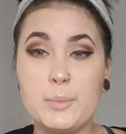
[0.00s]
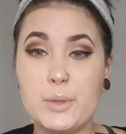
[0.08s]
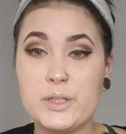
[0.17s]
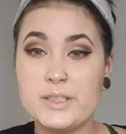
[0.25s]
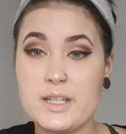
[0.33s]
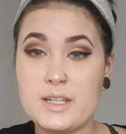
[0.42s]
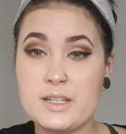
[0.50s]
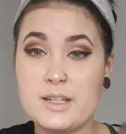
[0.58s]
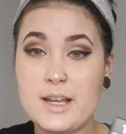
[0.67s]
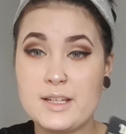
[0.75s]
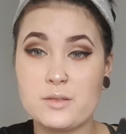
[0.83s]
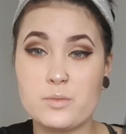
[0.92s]
bought this
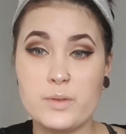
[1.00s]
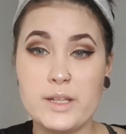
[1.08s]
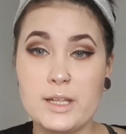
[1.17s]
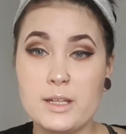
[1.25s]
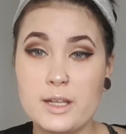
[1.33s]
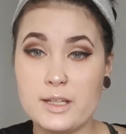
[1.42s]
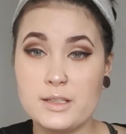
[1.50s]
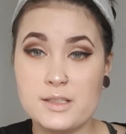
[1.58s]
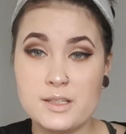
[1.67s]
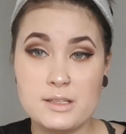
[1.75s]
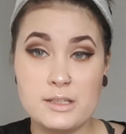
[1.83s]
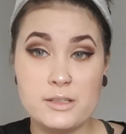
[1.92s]
last week in
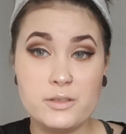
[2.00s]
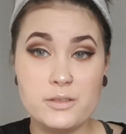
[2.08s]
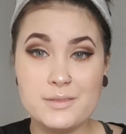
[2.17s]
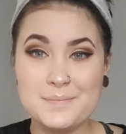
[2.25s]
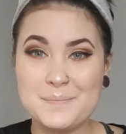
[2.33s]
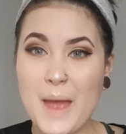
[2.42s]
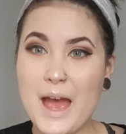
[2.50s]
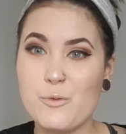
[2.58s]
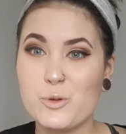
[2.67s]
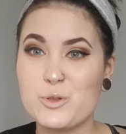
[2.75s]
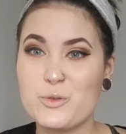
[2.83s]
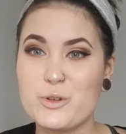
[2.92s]
sale. I
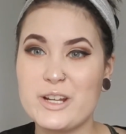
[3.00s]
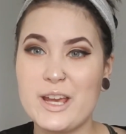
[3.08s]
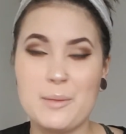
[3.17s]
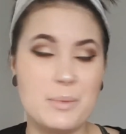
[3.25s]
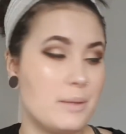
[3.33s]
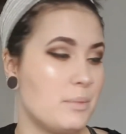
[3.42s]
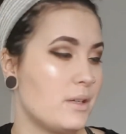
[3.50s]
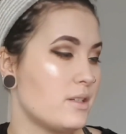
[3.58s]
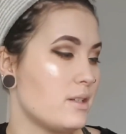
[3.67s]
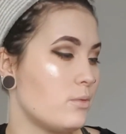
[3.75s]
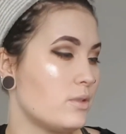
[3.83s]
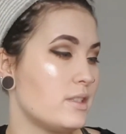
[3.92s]
was really happy because
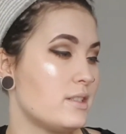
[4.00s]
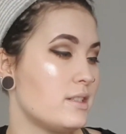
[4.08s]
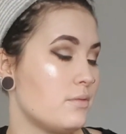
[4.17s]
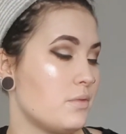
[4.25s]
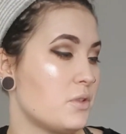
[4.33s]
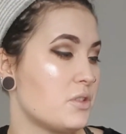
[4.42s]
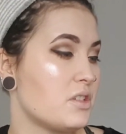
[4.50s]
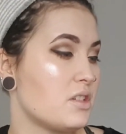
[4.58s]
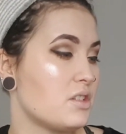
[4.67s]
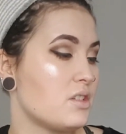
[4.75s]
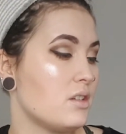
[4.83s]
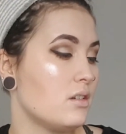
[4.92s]
I wanted it for
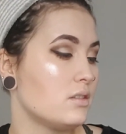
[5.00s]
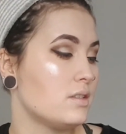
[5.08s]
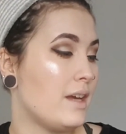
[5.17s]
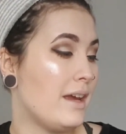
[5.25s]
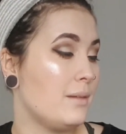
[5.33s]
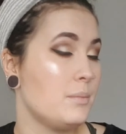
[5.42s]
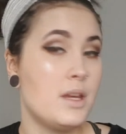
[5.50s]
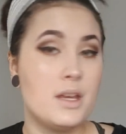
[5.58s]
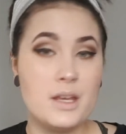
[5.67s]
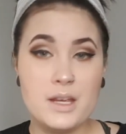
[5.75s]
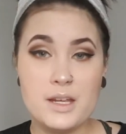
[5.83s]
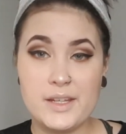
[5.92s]
such a long time.
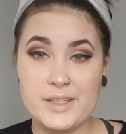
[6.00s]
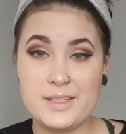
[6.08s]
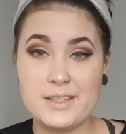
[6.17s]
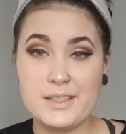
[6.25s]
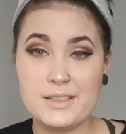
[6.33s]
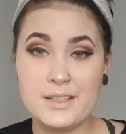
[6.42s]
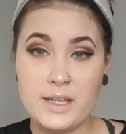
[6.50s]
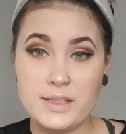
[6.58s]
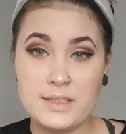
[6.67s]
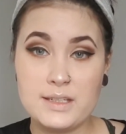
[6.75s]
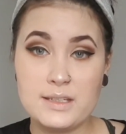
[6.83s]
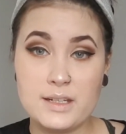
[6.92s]
It's the
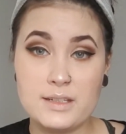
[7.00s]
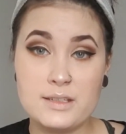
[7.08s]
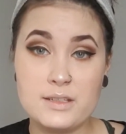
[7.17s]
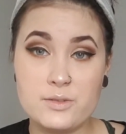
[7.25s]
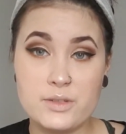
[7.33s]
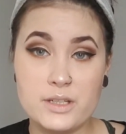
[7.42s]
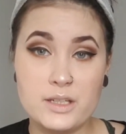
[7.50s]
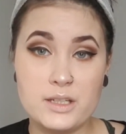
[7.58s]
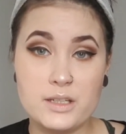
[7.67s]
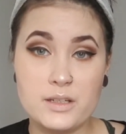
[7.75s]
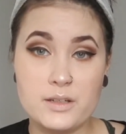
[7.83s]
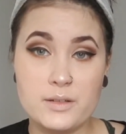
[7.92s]

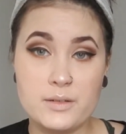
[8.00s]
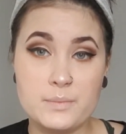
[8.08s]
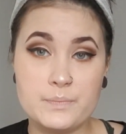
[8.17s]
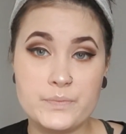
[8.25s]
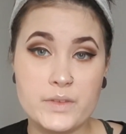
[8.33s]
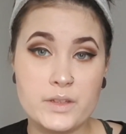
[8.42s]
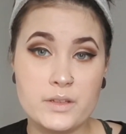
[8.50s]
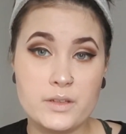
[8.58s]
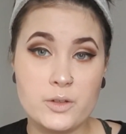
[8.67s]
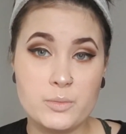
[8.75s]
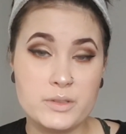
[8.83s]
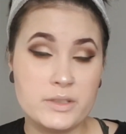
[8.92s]
1993
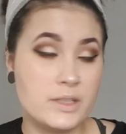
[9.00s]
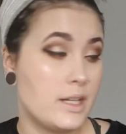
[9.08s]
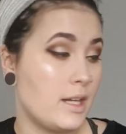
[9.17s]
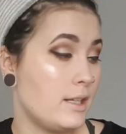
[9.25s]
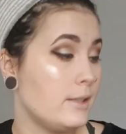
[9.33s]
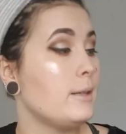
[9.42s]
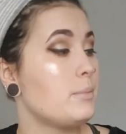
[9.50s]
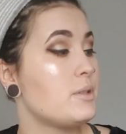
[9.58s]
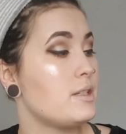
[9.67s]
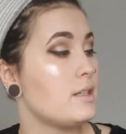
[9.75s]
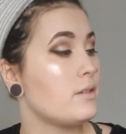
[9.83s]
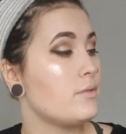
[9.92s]
Urban Decay
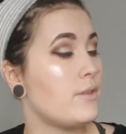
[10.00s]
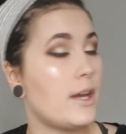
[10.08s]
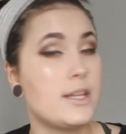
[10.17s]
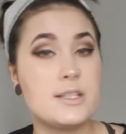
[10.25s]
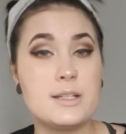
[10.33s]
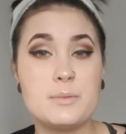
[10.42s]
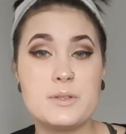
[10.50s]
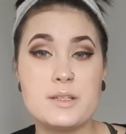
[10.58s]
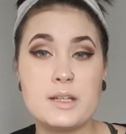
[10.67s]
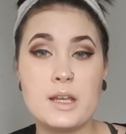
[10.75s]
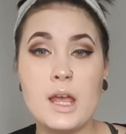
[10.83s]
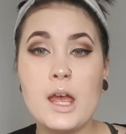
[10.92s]
lipstick, Vice
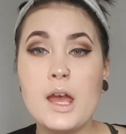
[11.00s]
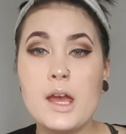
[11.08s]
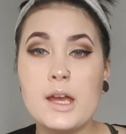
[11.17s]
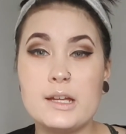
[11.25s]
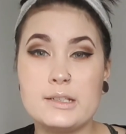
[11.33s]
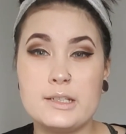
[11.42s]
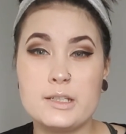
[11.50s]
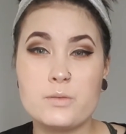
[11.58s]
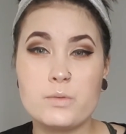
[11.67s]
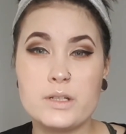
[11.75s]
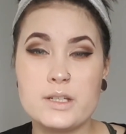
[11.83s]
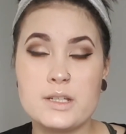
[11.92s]
lipstick. And this
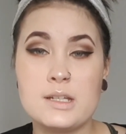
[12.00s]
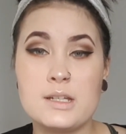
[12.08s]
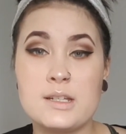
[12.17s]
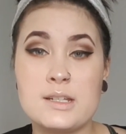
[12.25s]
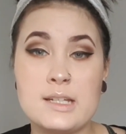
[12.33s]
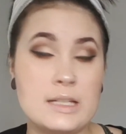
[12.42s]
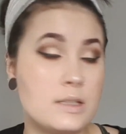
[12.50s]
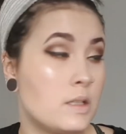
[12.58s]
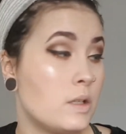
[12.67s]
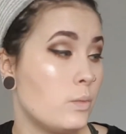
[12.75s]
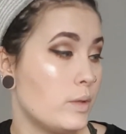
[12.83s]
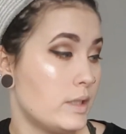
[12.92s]
one is in a set
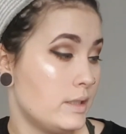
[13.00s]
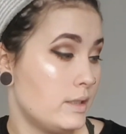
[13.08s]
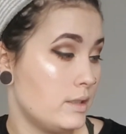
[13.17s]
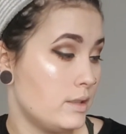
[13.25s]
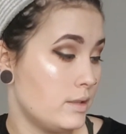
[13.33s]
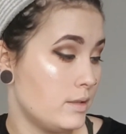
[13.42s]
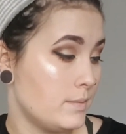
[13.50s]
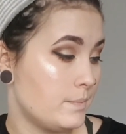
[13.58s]
with the